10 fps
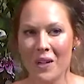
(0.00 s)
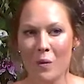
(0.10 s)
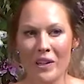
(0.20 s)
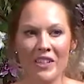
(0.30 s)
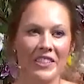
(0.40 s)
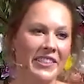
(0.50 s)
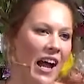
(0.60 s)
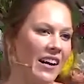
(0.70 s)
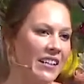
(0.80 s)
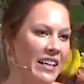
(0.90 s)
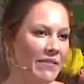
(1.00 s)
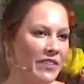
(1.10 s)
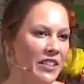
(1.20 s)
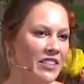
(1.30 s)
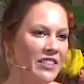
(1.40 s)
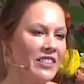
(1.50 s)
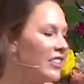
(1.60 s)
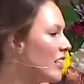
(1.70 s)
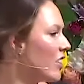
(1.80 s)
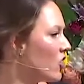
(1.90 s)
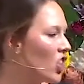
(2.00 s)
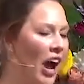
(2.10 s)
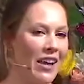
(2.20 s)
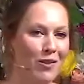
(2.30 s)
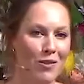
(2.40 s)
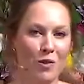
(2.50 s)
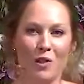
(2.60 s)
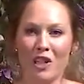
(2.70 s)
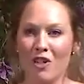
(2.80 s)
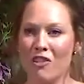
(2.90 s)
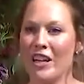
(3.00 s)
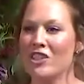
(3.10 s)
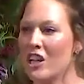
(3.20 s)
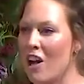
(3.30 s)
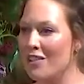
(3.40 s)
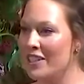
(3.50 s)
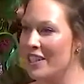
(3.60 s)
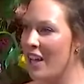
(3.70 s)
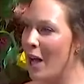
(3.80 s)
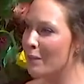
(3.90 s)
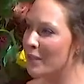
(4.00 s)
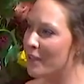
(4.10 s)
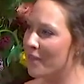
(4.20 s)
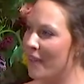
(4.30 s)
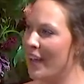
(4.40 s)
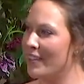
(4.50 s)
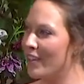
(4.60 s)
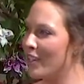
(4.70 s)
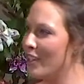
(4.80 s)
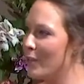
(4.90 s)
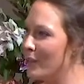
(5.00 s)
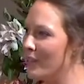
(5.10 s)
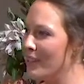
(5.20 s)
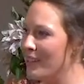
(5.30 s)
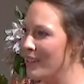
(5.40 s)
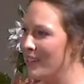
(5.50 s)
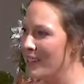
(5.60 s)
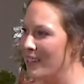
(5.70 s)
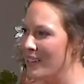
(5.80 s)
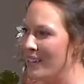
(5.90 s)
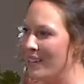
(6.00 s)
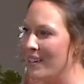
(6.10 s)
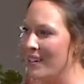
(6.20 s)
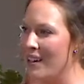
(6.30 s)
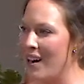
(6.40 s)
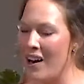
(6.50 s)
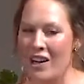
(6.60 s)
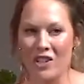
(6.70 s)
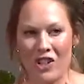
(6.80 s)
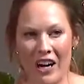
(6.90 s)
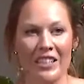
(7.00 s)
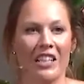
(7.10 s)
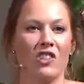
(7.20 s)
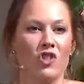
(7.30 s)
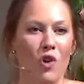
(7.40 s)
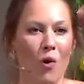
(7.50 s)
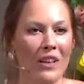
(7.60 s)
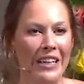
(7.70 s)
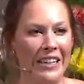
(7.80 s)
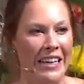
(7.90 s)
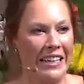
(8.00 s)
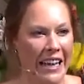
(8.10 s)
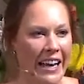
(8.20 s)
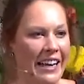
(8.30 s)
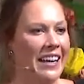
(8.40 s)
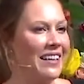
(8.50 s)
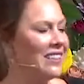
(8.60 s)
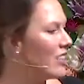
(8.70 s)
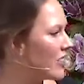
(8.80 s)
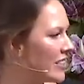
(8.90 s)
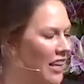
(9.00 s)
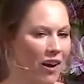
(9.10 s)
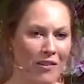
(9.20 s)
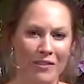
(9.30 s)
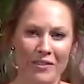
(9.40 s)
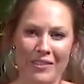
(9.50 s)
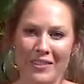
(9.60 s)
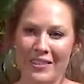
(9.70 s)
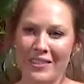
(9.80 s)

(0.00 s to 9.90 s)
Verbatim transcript: When you're desiring for your, your child or your grandchild to come to the faith, are you, are you trying to control it and get it in yourself?